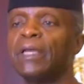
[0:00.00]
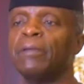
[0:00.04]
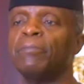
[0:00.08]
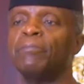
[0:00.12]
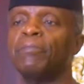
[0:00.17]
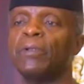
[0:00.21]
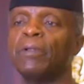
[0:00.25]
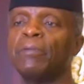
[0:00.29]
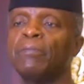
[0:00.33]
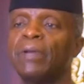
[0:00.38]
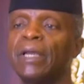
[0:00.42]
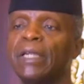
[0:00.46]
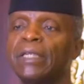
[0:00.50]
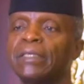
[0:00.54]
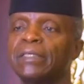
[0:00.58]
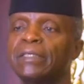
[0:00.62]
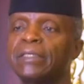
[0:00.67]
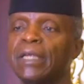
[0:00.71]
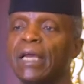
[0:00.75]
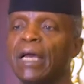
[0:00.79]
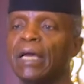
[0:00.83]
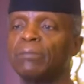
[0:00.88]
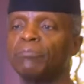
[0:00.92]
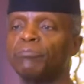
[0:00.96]

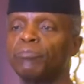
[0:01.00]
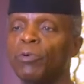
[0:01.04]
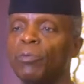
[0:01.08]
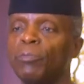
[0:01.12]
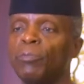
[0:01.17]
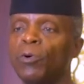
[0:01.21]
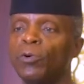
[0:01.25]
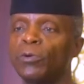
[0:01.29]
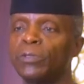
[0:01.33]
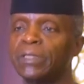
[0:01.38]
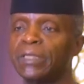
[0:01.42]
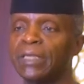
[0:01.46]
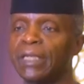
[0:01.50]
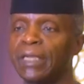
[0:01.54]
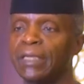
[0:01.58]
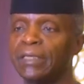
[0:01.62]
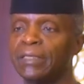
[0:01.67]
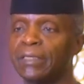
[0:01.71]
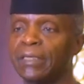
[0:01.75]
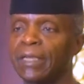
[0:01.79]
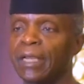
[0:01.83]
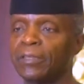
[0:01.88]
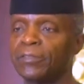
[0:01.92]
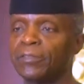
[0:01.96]
implement, and promote
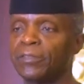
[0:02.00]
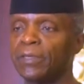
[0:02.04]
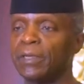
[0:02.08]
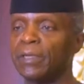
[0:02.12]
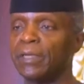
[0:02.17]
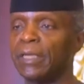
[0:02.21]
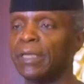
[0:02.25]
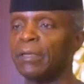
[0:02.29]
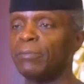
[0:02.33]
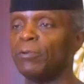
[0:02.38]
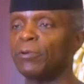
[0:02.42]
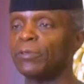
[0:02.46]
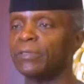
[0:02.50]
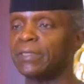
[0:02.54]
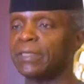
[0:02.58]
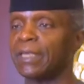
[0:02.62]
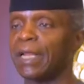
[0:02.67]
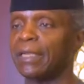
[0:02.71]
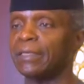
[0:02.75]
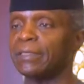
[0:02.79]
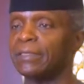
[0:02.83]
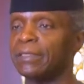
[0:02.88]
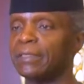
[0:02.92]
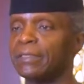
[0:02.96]
international labor
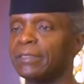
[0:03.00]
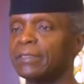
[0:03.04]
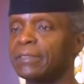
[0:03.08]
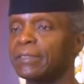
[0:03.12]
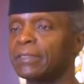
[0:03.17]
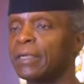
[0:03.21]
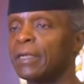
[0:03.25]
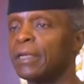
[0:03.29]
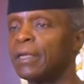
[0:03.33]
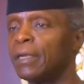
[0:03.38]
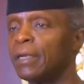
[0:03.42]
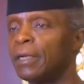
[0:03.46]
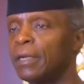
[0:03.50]
standards